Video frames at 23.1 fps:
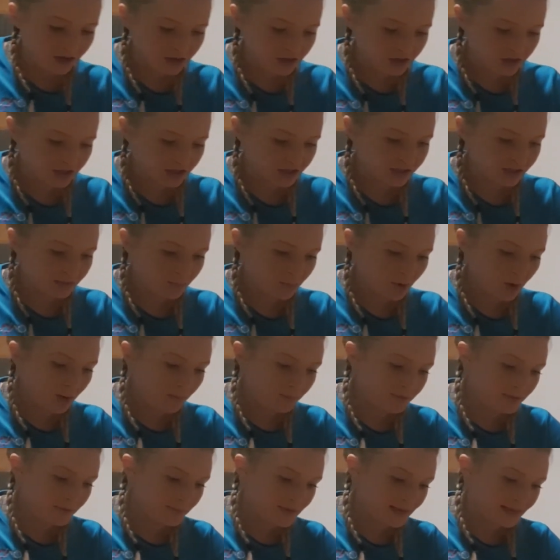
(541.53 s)
good to pop
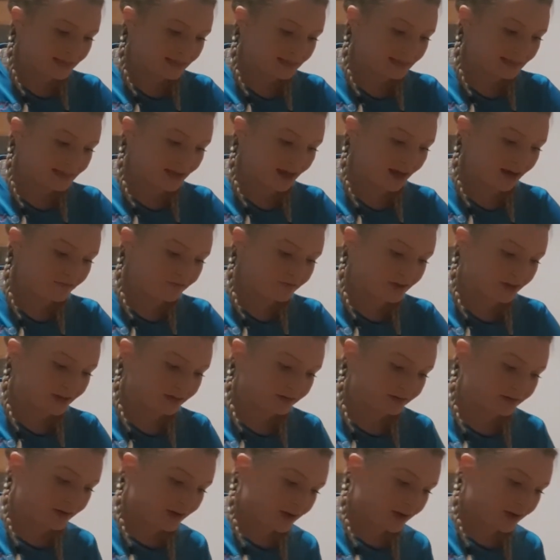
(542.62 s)
them in the oven.